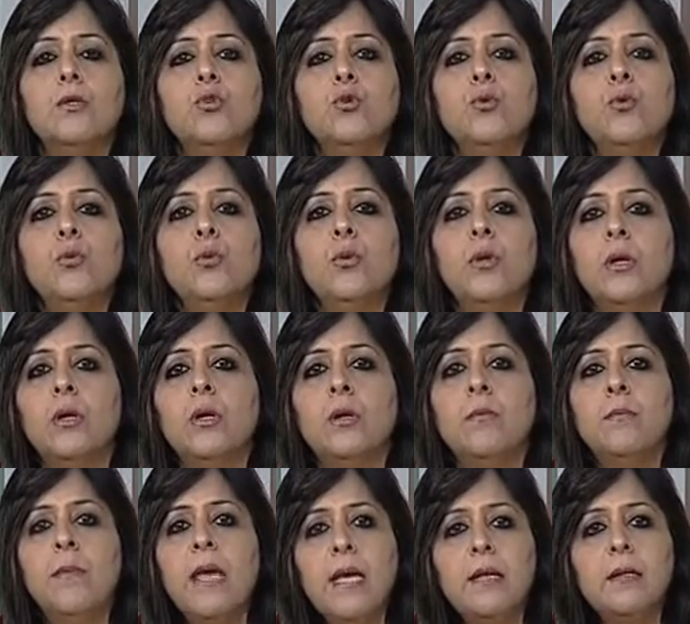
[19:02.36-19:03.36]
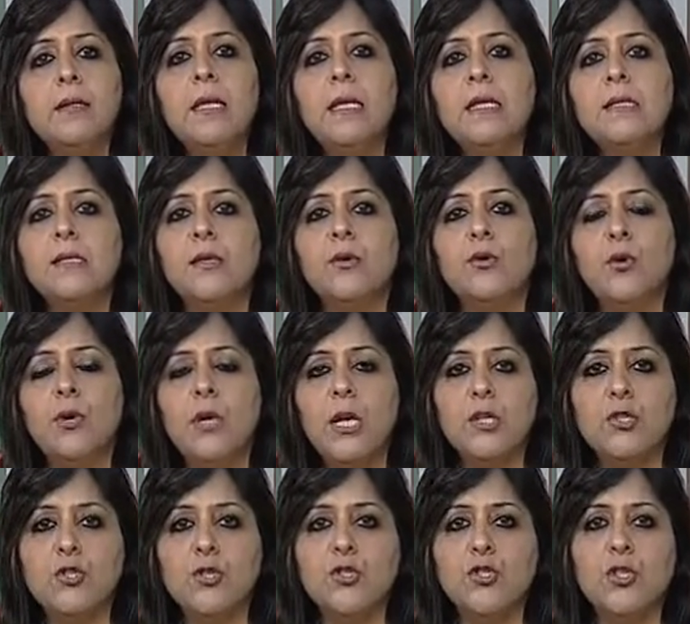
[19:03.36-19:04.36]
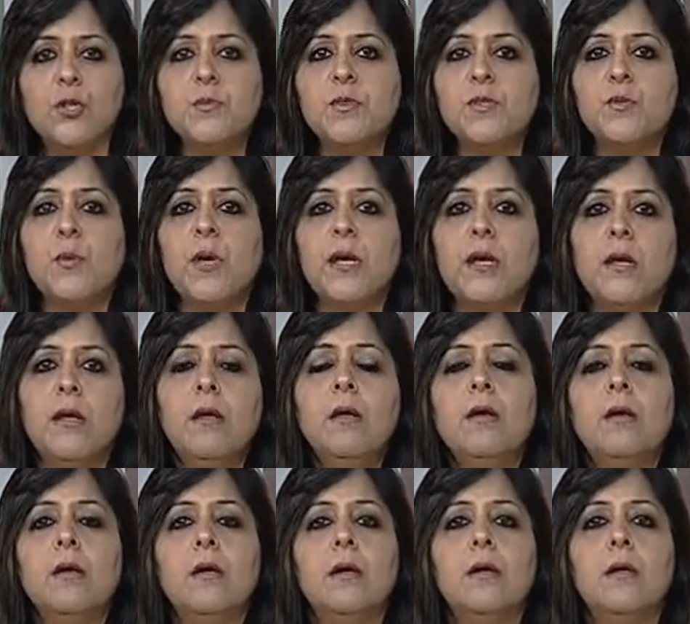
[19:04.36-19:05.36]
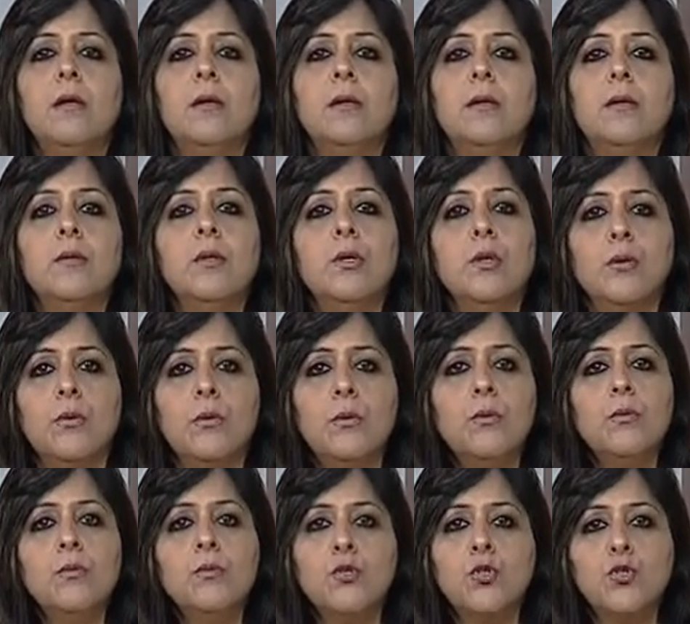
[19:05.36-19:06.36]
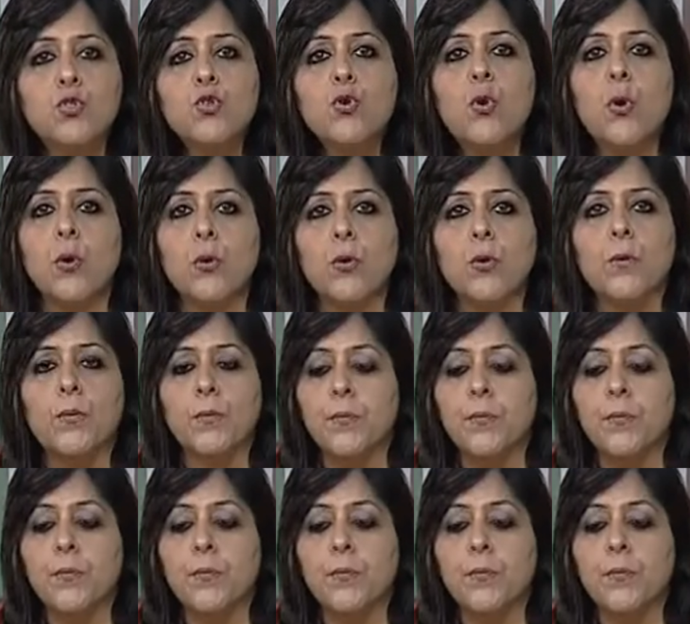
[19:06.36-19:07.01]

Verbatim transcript: to uh, make these relationships very, uh, you know, strong.